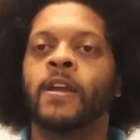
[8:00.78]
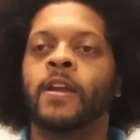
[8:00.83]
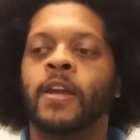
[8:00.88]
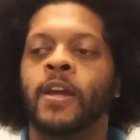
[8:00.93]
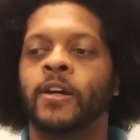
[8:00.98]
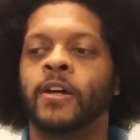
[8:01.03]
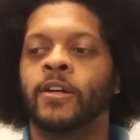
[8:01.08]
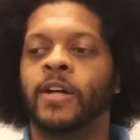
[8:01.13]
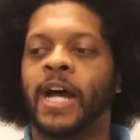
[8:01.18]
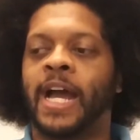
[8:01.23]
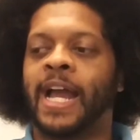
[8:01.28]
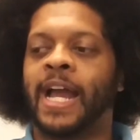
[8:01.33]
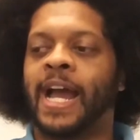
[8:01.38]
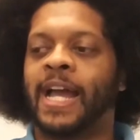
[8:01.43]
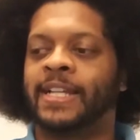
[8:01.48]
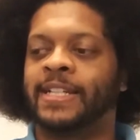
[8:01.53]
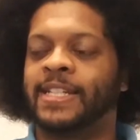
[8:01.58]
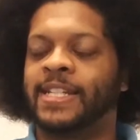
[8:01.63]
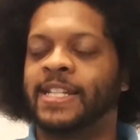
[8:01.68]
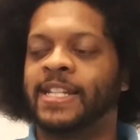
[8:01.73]

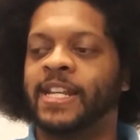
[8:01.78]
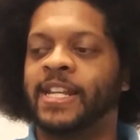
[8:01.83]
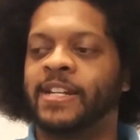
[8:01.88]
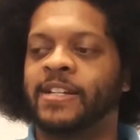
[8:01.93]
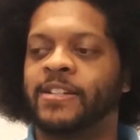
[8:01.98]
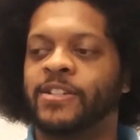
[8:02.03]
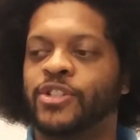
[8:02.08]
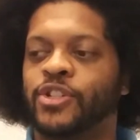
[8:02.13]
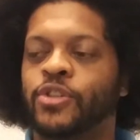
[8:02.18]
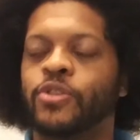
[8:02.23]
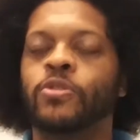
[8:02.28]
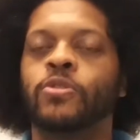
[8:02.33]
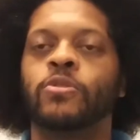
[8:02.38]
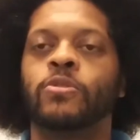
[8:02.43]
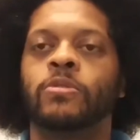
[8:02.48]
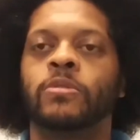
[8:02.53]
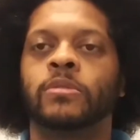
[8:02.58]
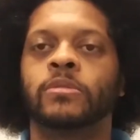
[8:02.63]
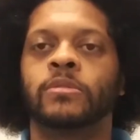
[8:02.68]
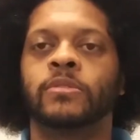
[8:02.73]
I did get
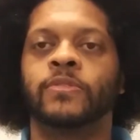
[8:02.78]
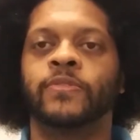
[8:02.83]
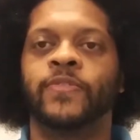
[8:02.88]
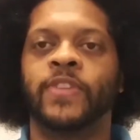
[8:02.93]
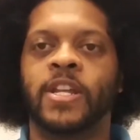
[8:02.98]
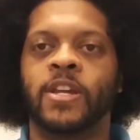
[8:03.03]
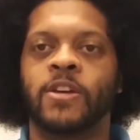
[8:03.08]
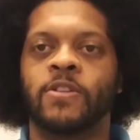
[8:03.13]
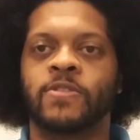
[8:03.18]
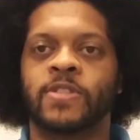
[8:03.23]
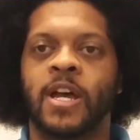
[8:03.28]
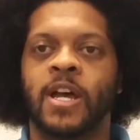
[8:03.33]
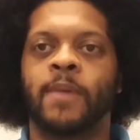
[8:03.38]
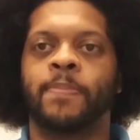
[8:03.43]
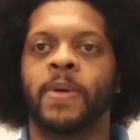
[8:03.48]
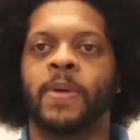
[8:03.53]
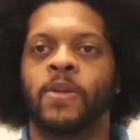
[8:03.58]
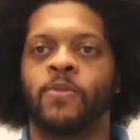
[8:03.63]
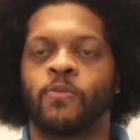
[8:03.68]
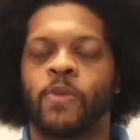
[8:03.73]
2 videos
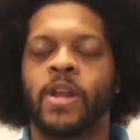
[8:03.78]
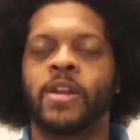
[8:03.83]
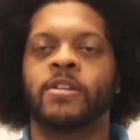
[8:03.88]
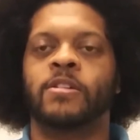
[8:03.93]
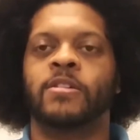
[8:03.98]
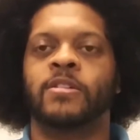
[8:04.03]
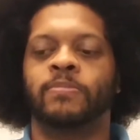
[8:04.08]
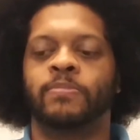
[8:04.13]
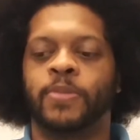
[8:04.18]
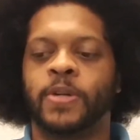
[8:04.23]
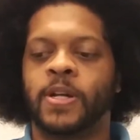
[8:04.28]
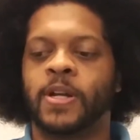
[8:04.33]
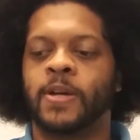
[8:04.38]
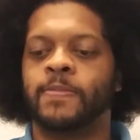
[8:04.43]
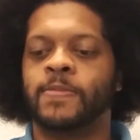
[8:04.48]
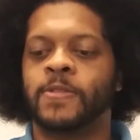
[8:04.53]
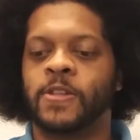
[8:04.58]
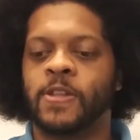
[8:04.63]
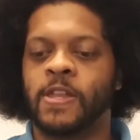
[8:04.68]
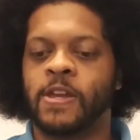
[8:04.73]
up and rendered and put
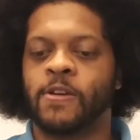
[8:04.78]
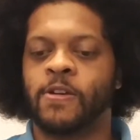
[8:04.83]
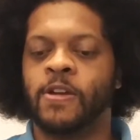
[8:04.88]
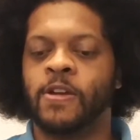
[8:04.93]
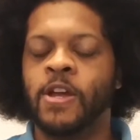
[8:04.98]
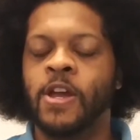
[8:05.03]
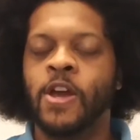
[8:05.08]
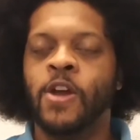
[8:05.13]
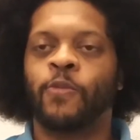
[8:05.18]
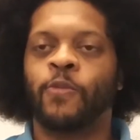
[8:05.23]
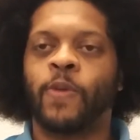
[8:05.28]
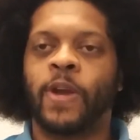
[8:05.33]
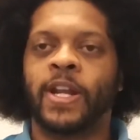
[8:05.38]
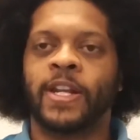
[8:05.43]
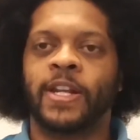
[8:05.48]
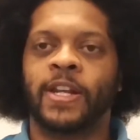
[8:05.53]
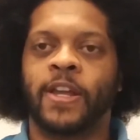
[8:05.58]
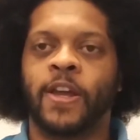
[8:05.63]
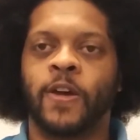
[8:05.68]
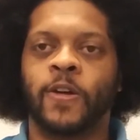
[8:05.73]
up, so they're
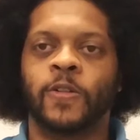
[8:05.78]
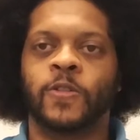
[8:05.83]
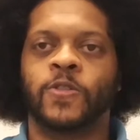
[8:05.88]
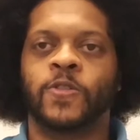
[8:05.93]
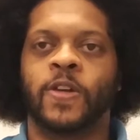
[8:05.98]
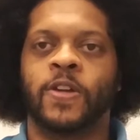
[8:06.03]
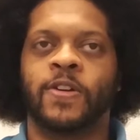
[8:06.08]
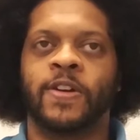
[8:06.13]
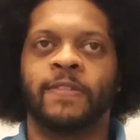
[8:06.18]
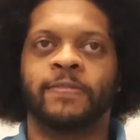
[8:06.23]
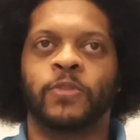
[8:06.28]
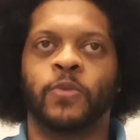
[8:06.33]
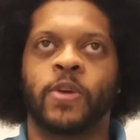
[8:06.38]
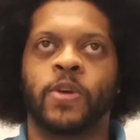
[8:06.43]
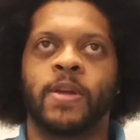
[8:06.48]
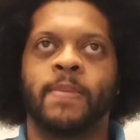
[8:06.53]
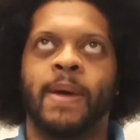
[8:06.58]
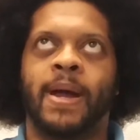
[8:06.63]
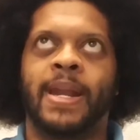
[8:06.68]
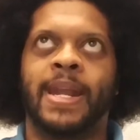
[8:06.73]
ready to go, so I don't have to
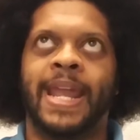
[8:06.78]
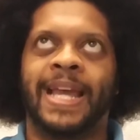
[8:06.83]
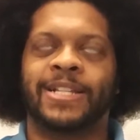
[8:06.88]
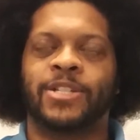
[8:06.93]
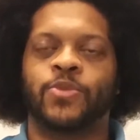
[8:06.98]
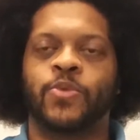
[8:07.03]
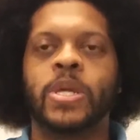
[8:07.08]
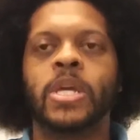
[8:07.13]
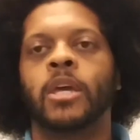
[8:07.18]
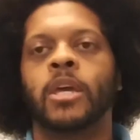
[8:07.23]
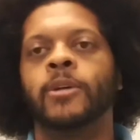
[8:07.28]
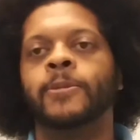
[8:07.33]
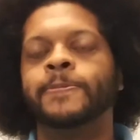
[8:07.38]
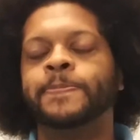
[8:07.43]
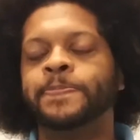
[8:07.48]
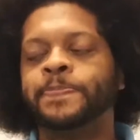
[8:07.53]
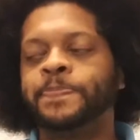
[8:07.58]
worry about next week.